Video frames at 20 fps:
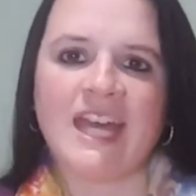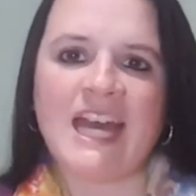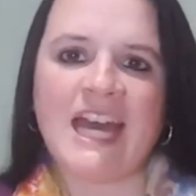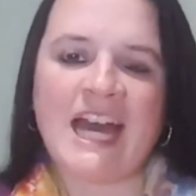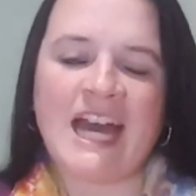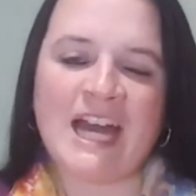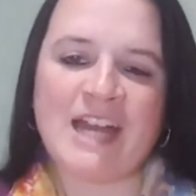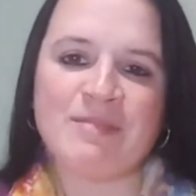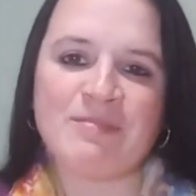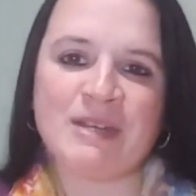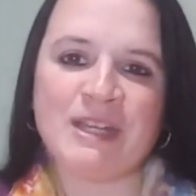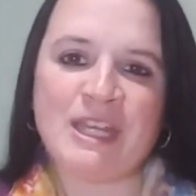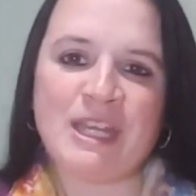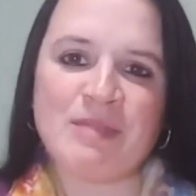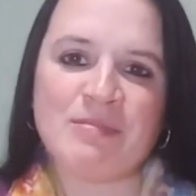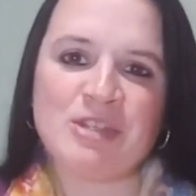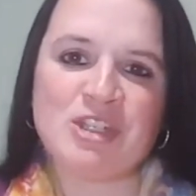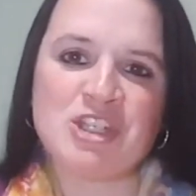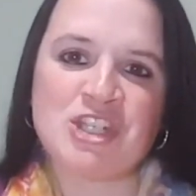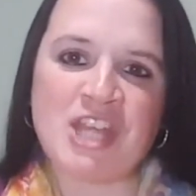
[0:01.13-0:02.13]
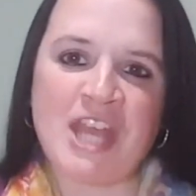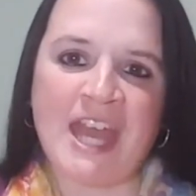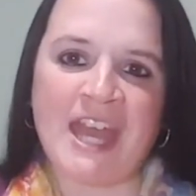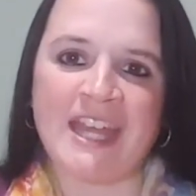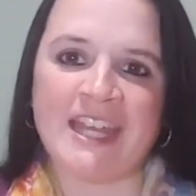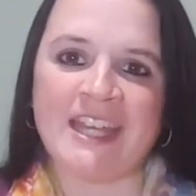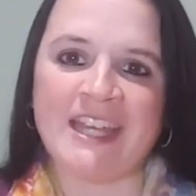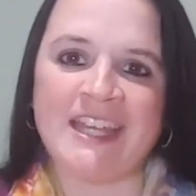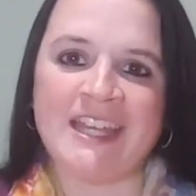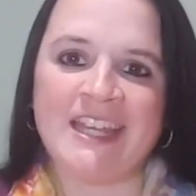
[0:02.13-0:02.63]
Hi, my name is
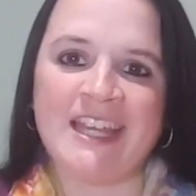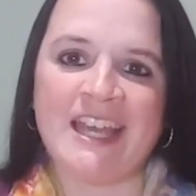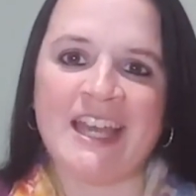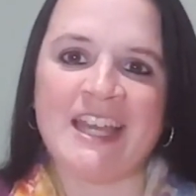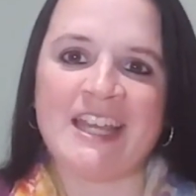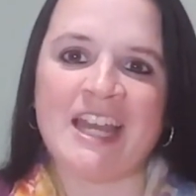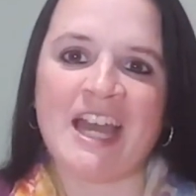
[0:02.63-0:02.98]
Shannon, and